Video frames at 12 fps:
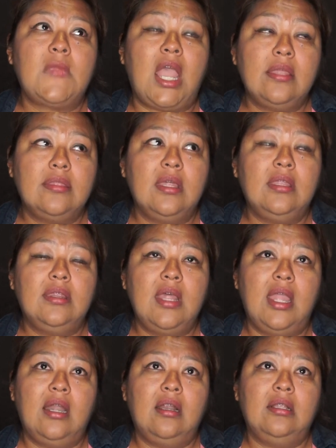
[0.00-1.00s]
I think
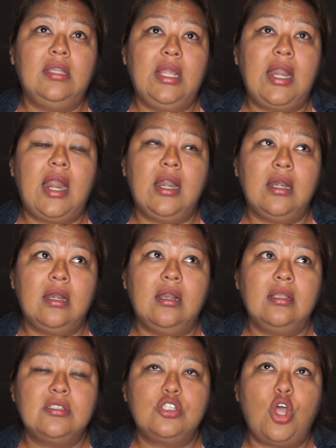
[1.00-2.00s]
there are
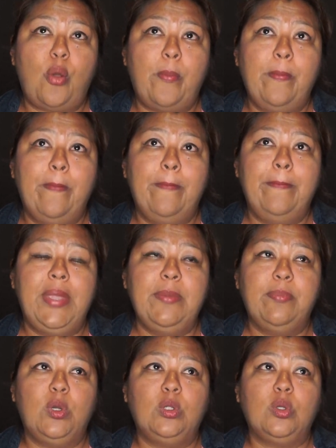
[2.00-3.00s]
some
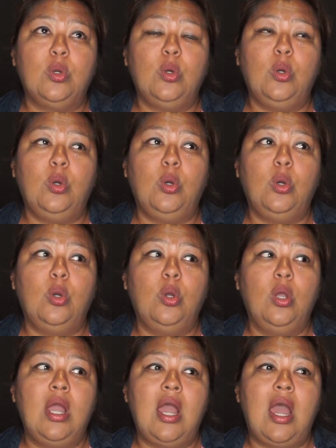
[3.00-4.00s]
people who
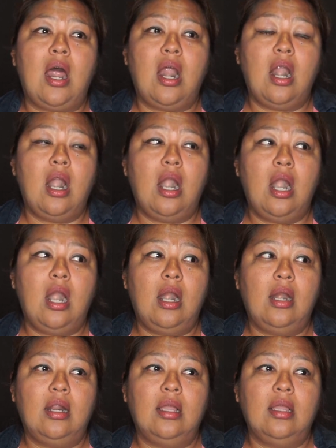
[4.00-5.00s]
are